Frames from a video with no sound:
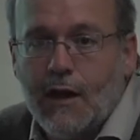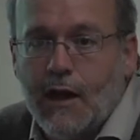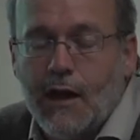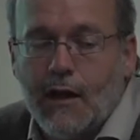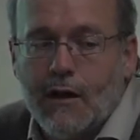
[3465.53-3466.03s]

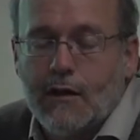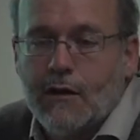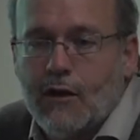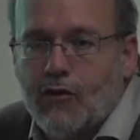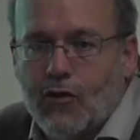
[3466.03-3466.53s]
and a
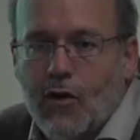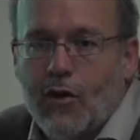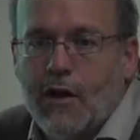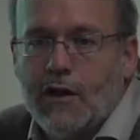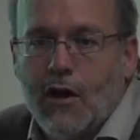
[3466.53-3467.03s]

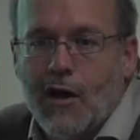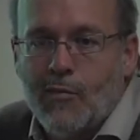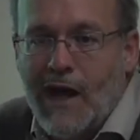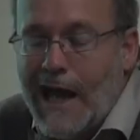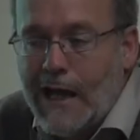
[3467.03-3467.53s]
controller had gone
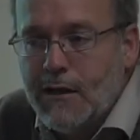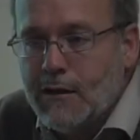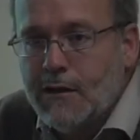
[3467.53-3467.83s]
bad,